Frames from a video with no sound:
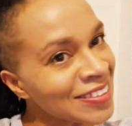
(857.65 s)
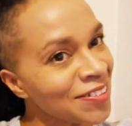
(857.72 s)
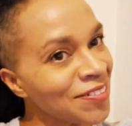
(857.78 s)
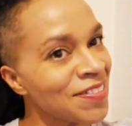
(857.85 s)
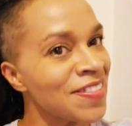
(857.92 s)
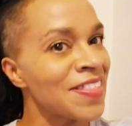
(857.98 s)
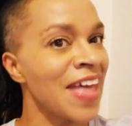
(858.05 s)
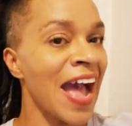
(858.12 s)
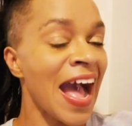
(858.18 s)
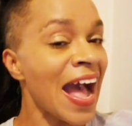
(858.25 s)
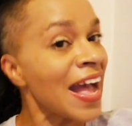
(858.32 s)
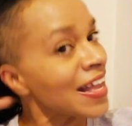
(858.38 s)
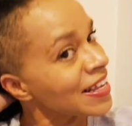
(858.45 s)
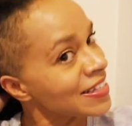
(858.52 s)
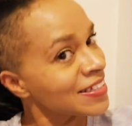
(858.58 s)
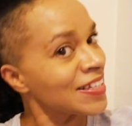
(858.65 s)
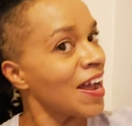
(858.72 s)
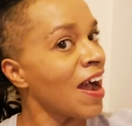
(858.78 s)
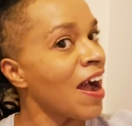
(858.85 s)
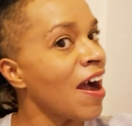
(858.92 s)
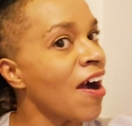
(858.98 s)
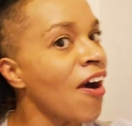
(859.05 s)
so that is
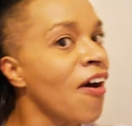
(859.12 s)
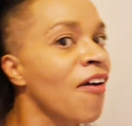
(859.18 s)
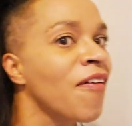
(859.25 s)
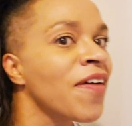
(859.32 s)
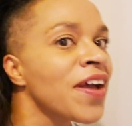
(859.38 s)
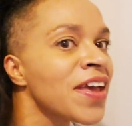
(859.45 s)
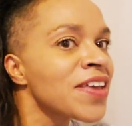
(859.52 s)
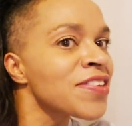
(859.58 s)
how